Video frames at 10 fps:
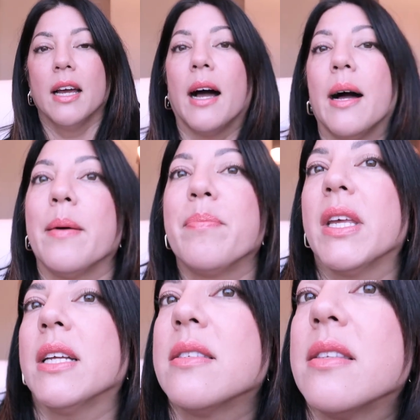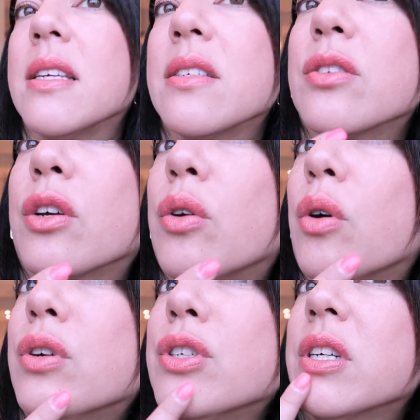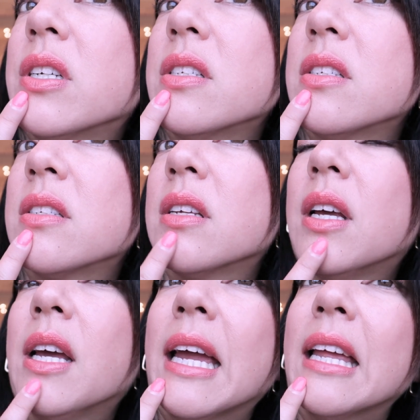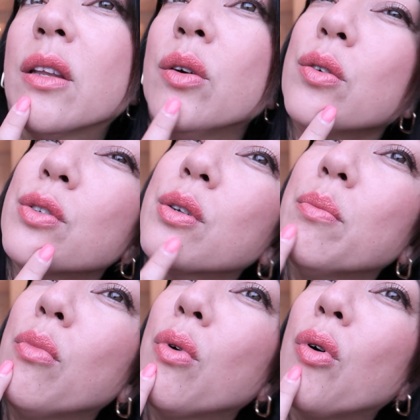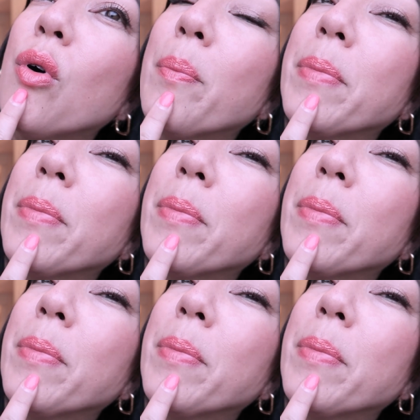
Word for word: Um, it's this gorgeous, it looks more